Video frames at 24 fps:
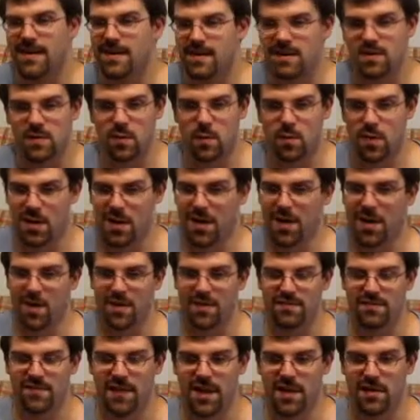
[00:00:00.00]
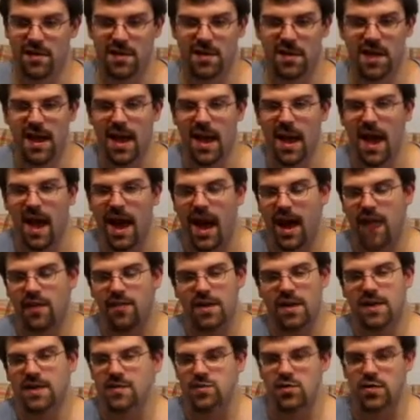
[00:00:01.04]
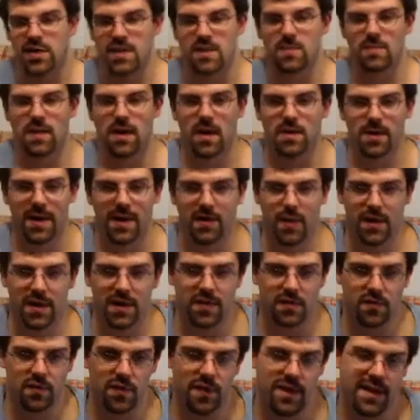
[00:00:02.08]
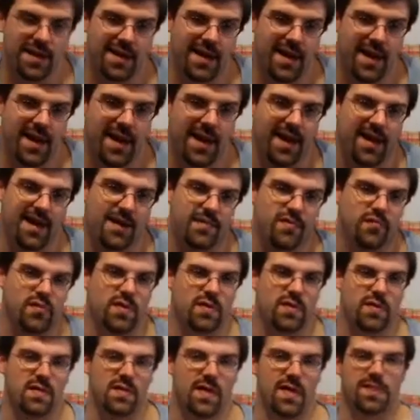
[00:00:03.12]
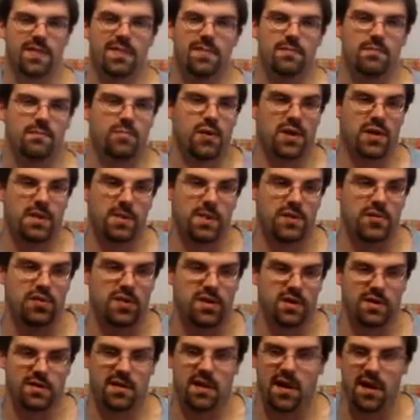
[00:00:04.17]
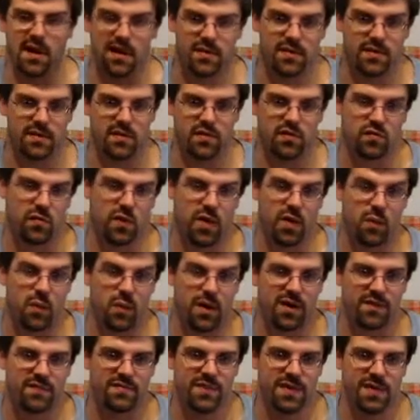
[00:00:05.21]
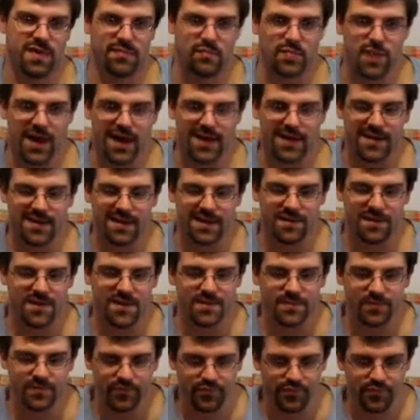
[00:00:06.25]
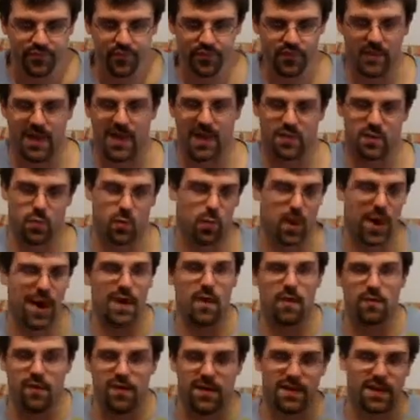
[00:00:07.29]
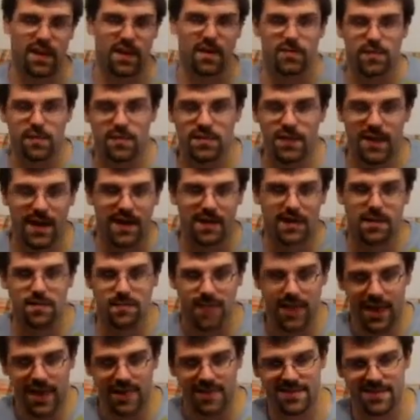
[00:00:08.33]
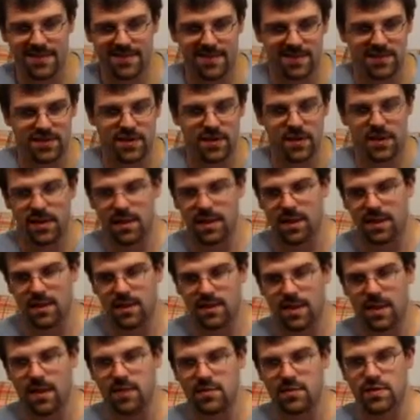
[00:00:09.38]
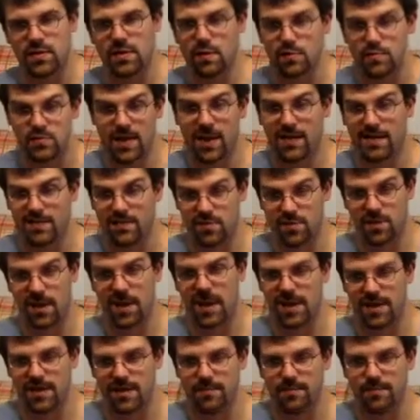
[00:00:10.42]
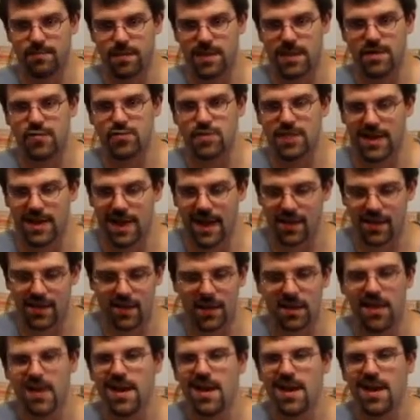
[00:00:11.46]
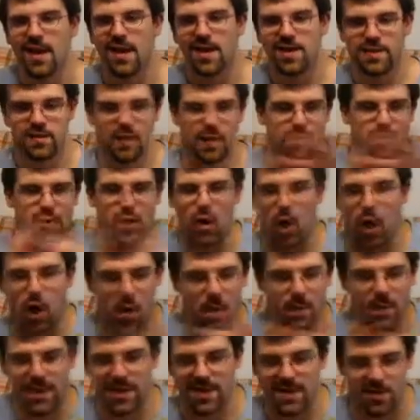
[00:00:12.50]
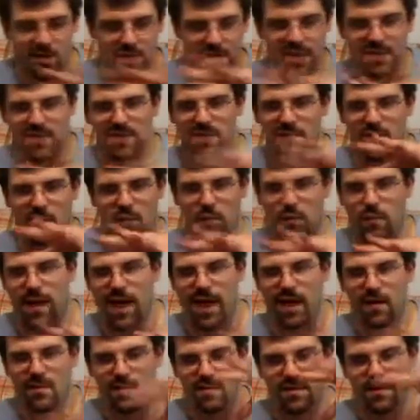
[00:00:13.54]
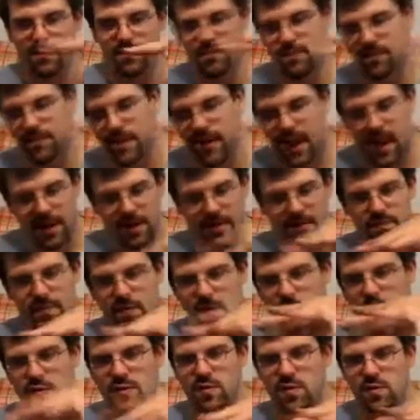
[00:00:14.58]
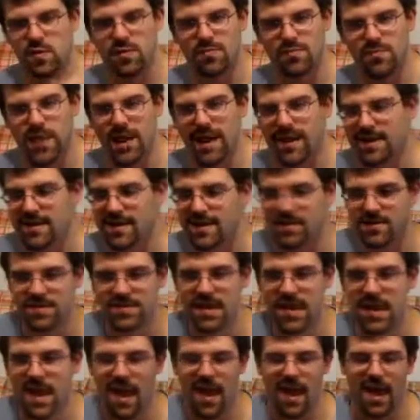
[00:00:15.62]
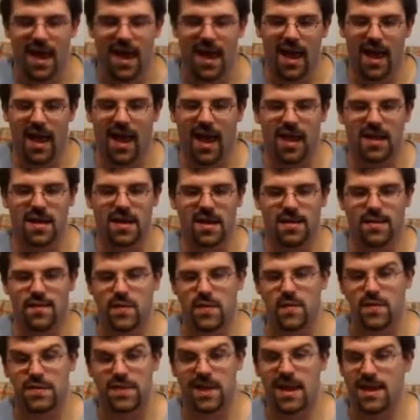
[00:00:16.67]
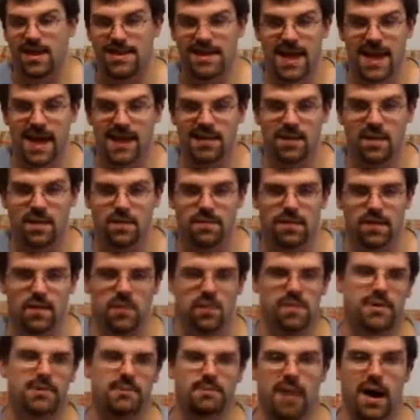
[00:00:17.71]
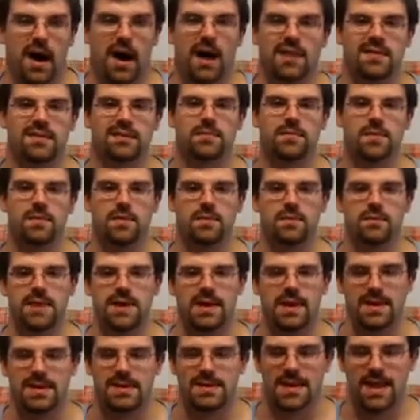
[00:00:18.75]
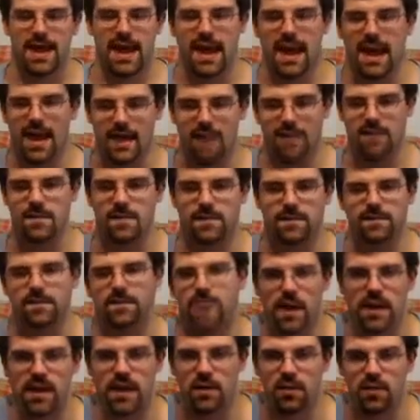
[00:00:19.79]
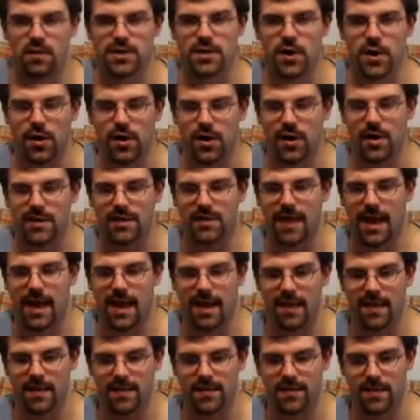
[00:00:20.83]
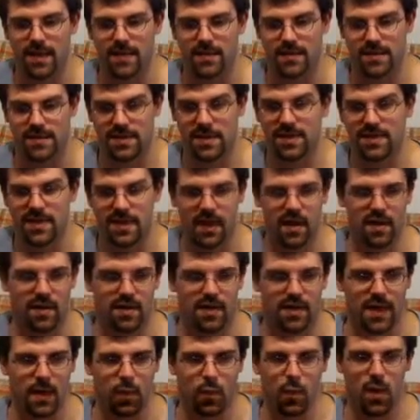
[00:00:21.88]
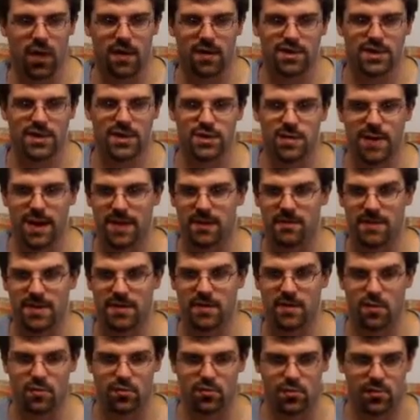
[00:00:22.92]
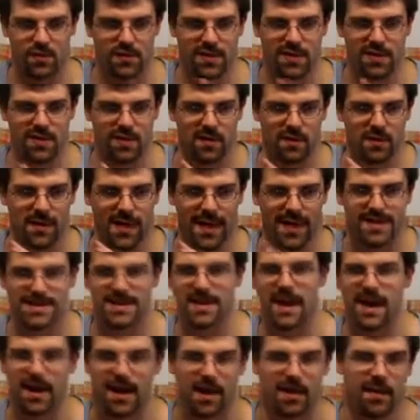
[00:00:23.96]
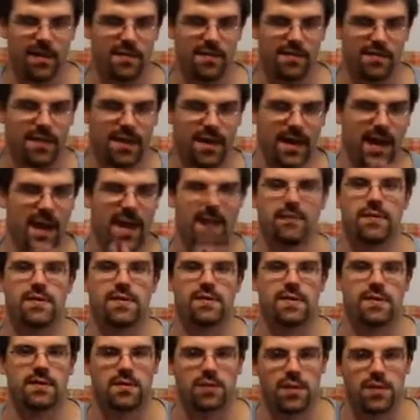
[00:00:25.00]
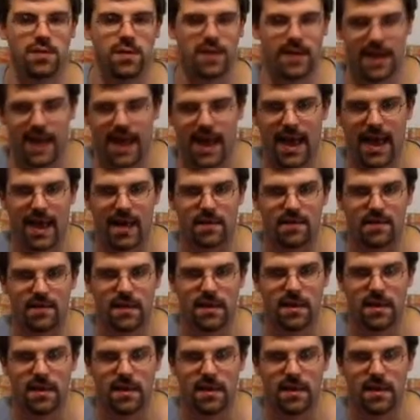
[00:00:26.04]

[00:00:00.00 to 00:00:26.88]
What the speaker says: doesn't work at all in veteran. I tried to cheeseball my way through it and just let them pretty much destroy one of the objectives. That's way over on the other side of the base, and the other 2 objectives are kind of bunched together. So I put all my units around kind of those 2 objectives. And if you stay in tactical view, it's impossible, because the AI is so fucking retarded that they'll sit there and let 1 or 2 enemy soldiers kill my entire, like, every single unit I have.